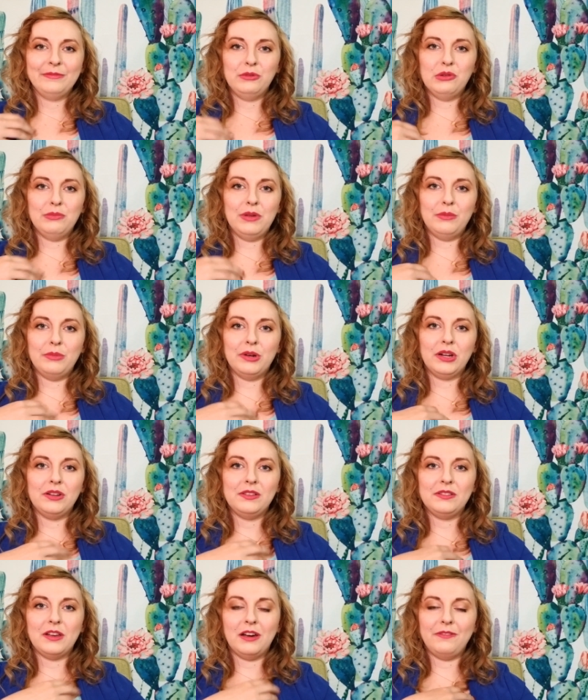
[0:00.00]
remembering to
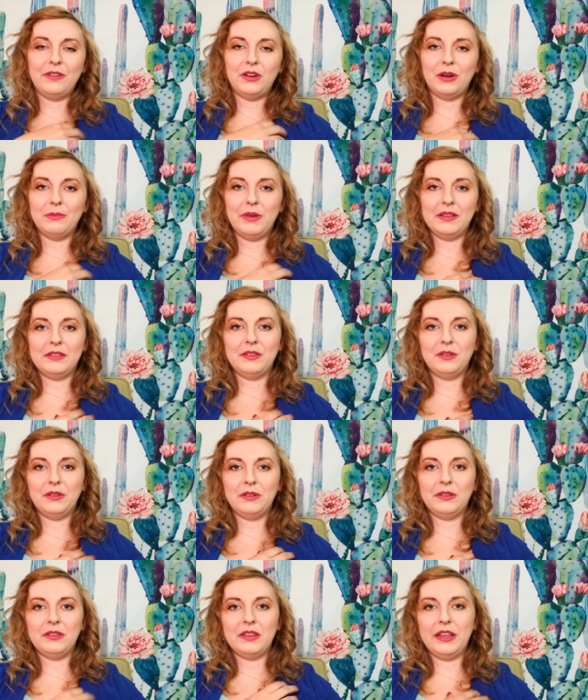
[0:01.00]
soften our
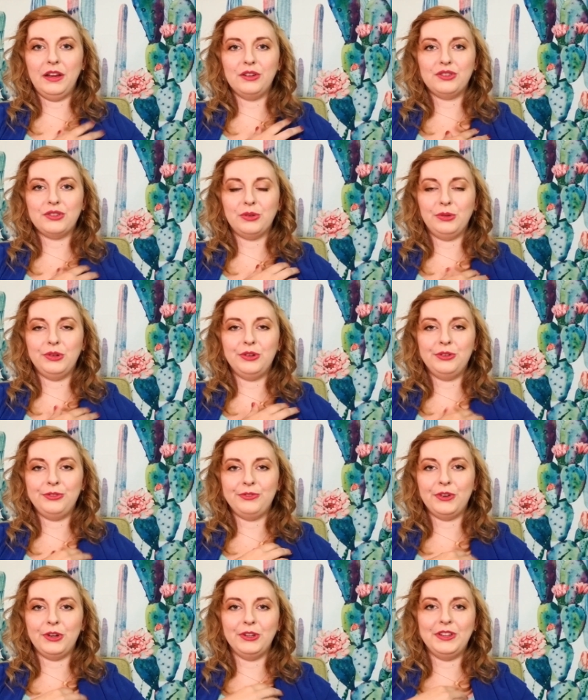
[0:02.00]
muscles, let your shoulders fall